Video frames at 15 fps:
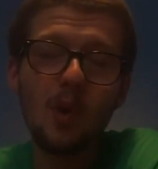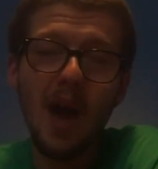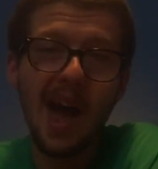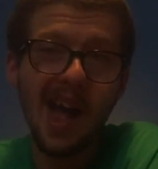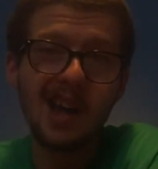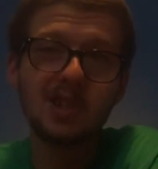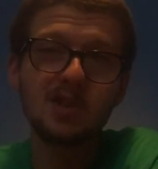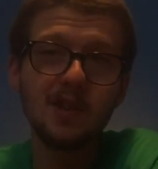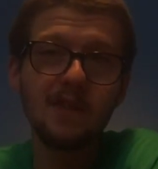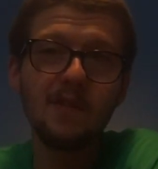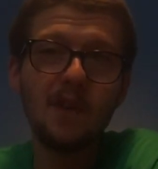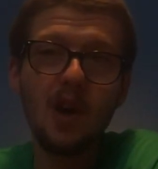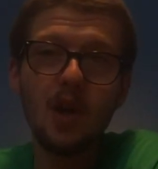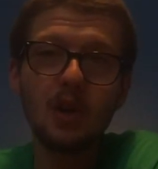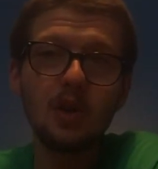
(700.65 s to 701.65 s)
actually
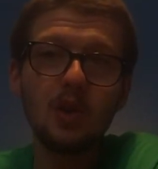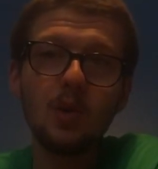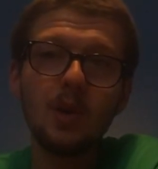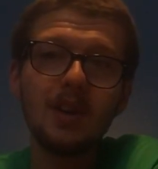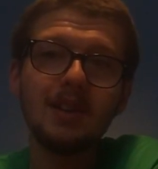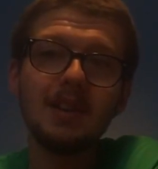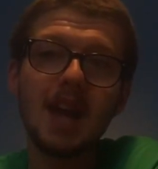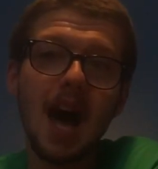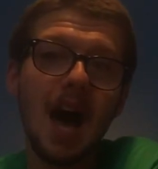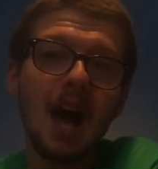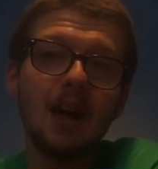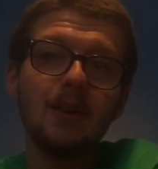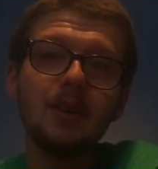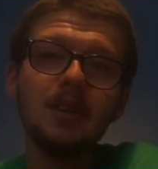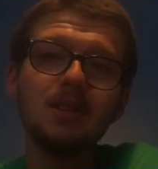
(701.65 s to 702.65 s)
follow you, and
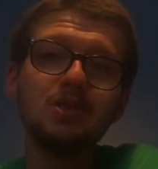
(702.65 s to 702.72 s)
not